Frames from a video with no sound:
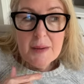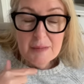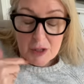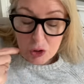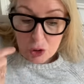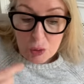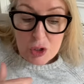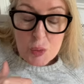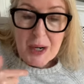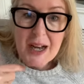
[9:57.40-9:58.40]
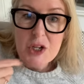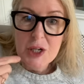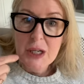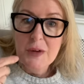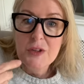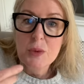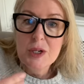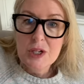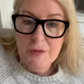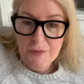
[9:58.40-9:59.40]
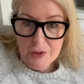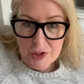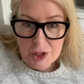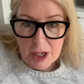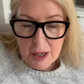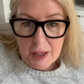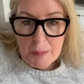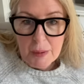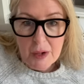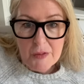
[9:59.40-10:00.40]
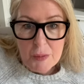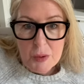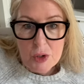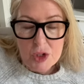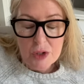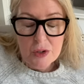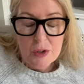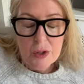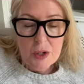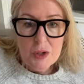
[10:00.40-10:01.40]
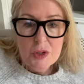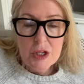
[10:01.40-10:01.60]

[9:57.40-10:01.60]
the thought will actually give you a different type of emotion. The